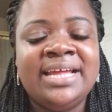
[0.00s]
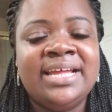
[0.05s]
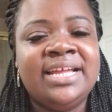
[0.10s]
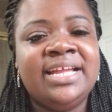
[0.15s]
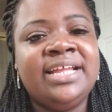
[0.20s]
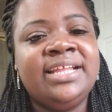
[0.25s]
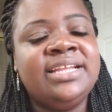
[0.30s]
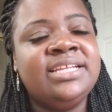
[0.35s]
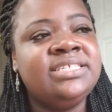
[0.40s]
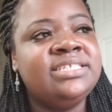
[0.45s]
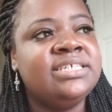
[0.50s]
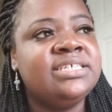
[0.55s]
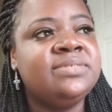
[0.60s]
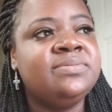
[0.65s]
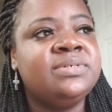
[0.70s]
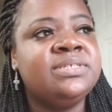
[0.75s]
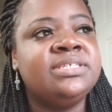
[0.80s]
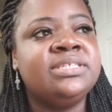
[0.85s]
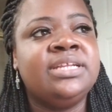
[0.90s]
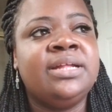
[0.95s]
And it just
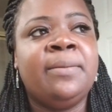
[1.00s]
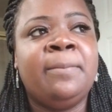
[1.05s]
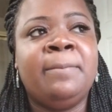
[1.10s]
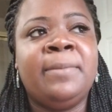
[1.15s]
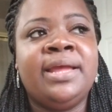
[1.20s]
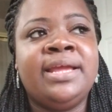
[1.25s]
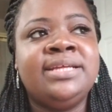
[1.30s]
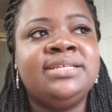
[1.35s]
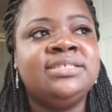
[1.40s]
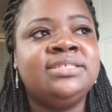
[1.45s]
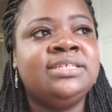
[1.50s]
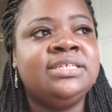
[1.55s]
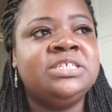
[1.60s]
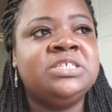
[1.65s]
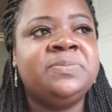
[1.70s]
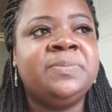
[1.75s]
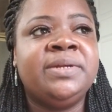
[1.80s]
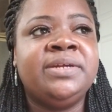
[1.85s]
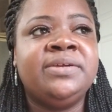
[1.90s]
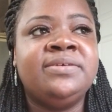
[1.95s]
was an amazing
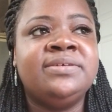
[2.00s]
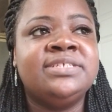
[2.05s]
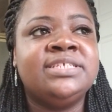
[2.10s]
experience.